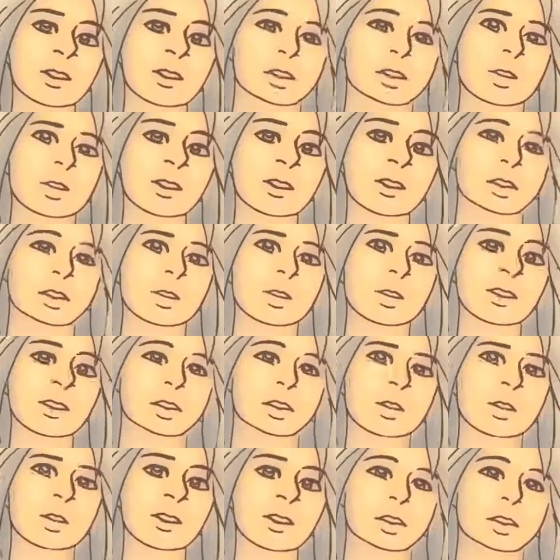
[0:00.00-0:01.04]
is coffee
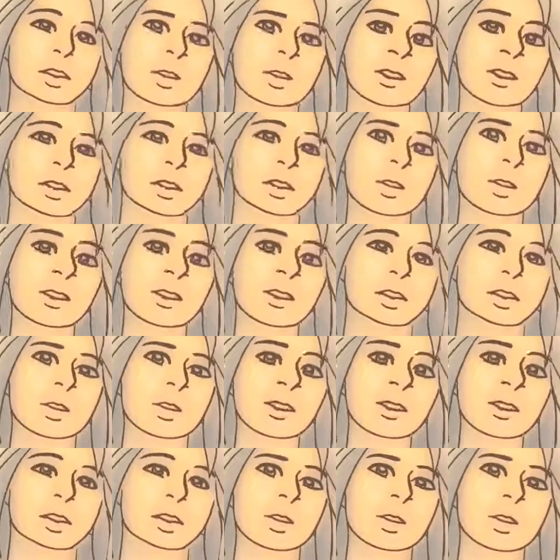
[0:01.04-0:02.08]
made from
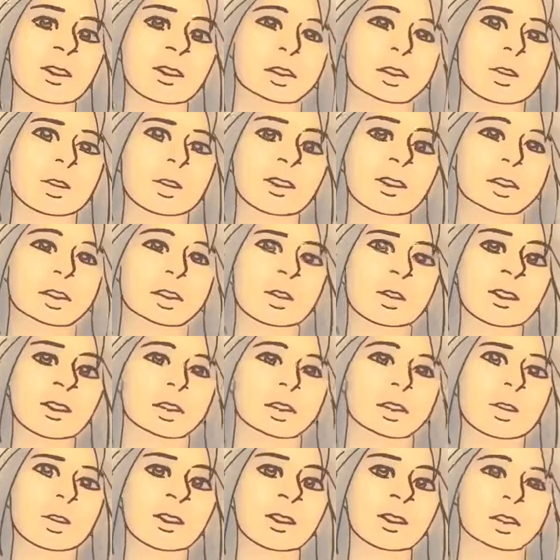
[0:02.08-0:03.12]
unroasted coffee beans, if I'm
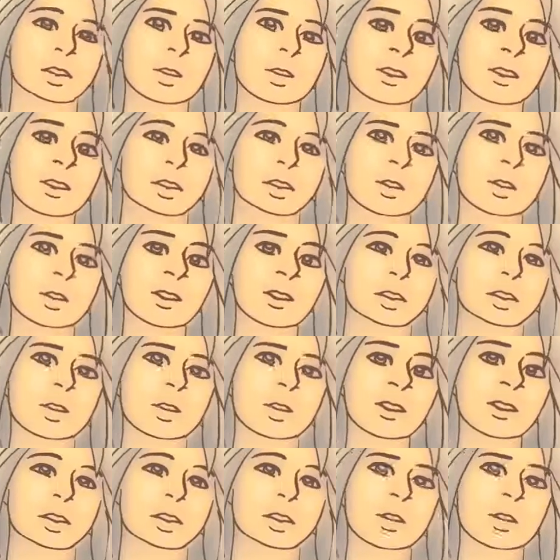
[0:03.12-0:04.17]
not mistaken,
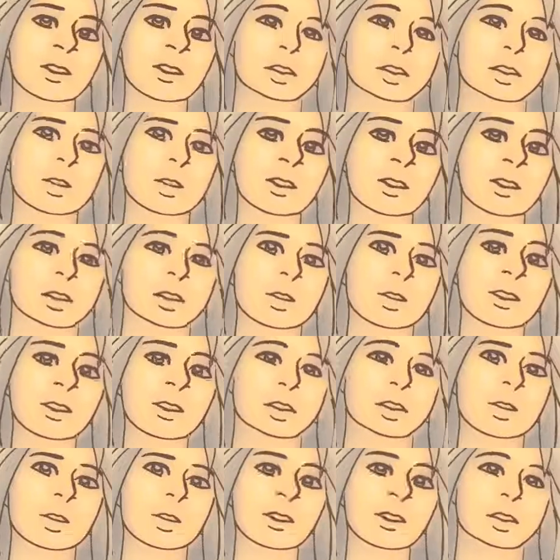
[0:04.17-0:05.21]
and it doesn't taste
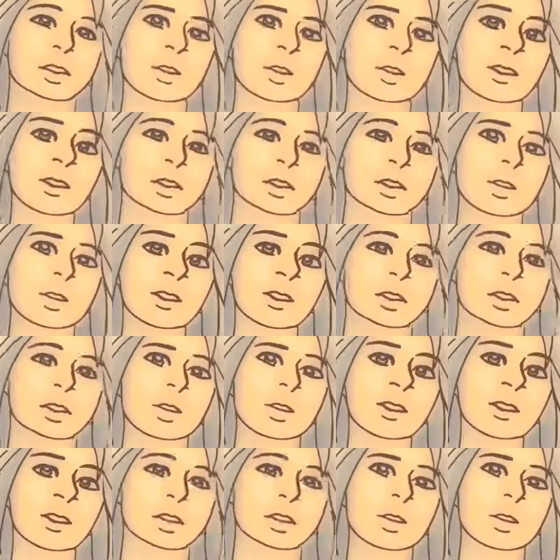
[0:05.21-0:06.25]
anything like coffee.
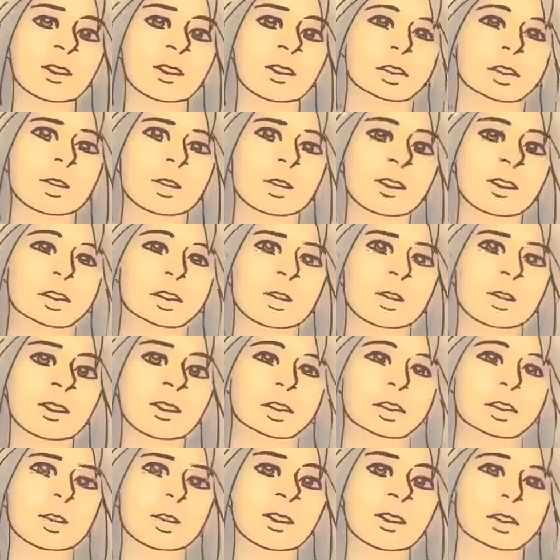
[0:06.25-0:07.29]
But if she's
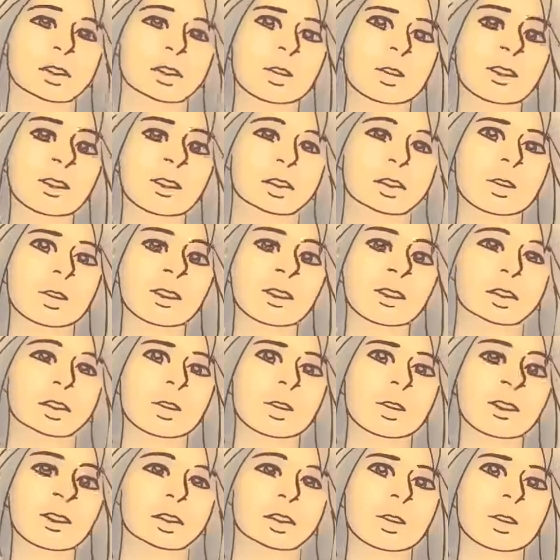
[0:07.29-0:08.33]
talking about instant
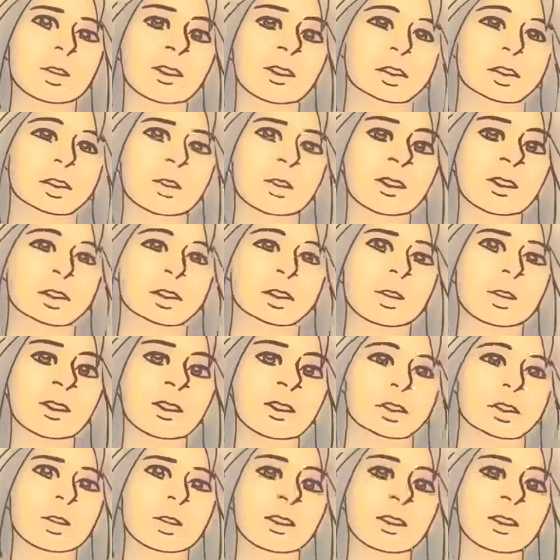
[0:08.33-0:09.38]
coffee, there's
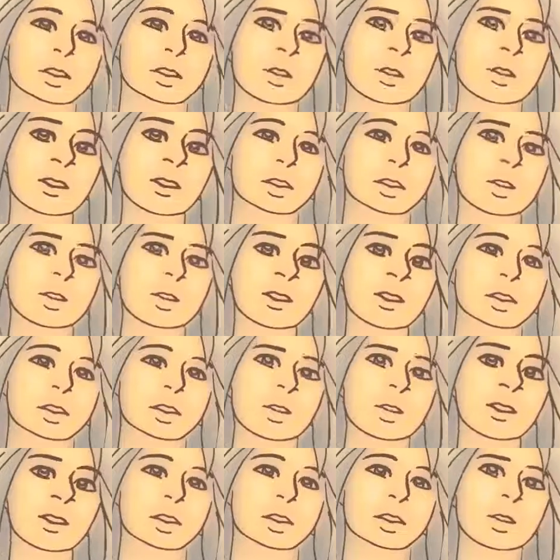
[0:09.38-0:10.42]
no way she's
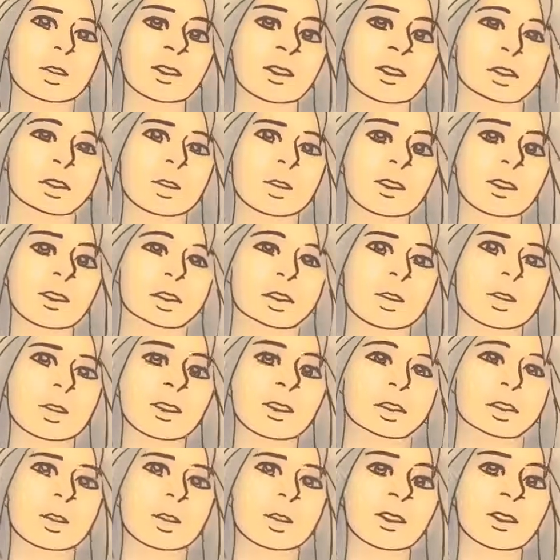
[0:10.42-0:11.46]
making instant white
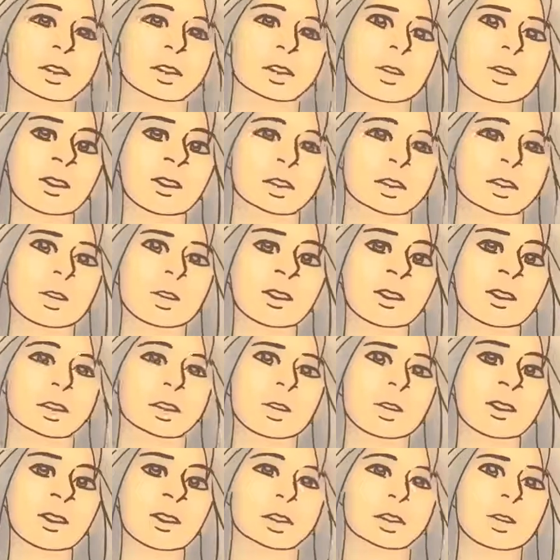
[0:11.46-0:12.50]
coffee. So I'm
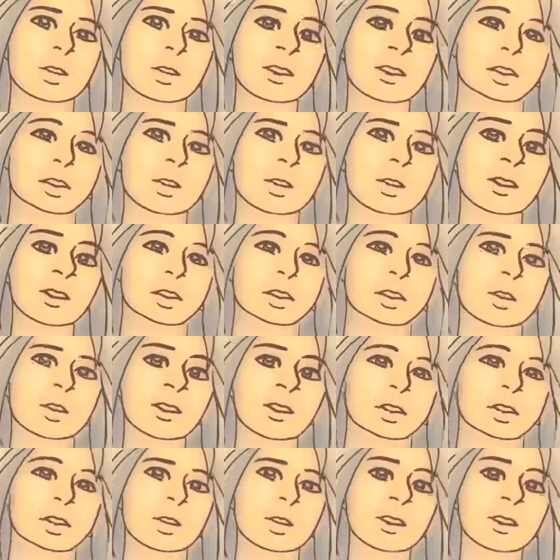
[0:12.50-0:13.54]
assuming if you're that, talking about how much
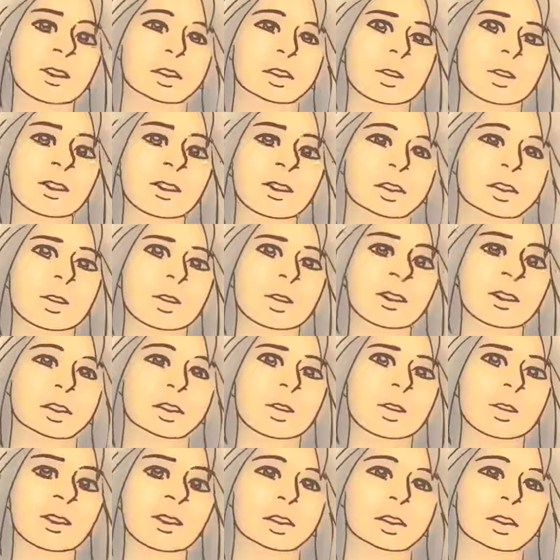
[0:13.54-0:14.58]
milk you're adding, if it's
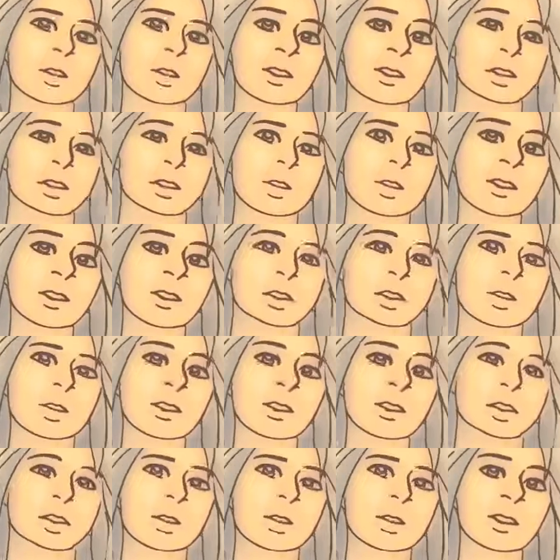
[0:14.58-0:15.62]
white, that's not
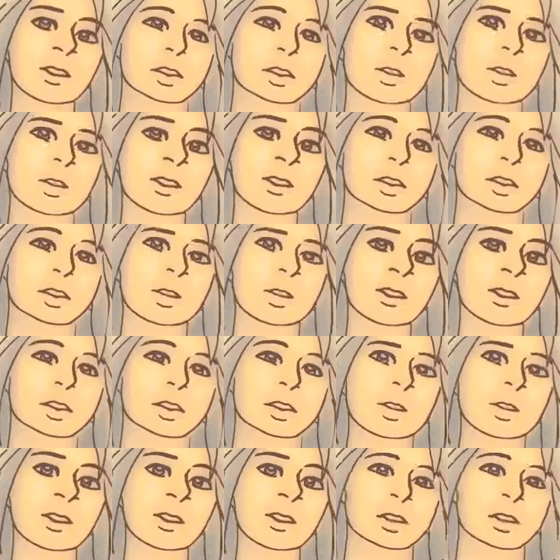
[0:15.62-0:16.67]
coffee anymore. Yeah, that's
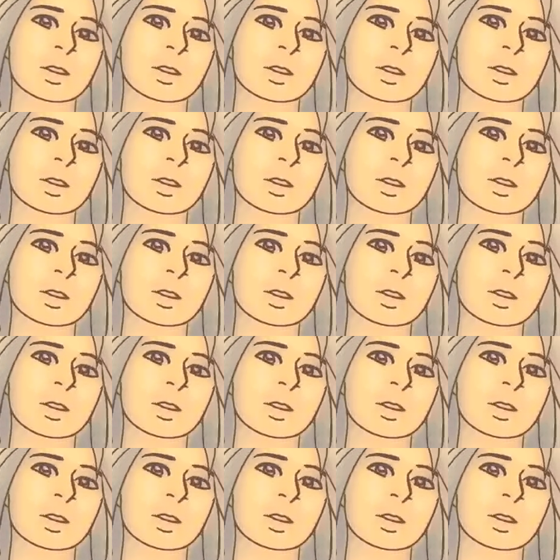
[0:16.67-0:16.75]
milk,